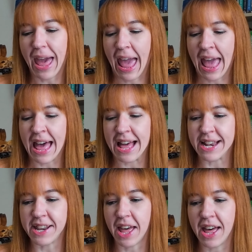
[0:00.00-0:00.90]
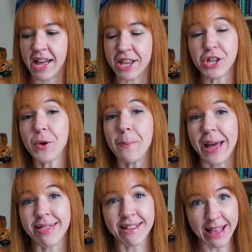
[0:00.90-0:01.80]
and you know,
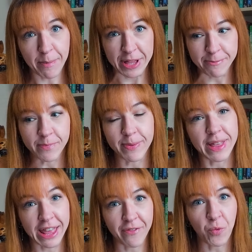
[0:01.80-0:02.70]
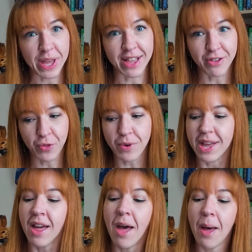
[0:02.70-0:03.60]
bad things happen if we get to 3.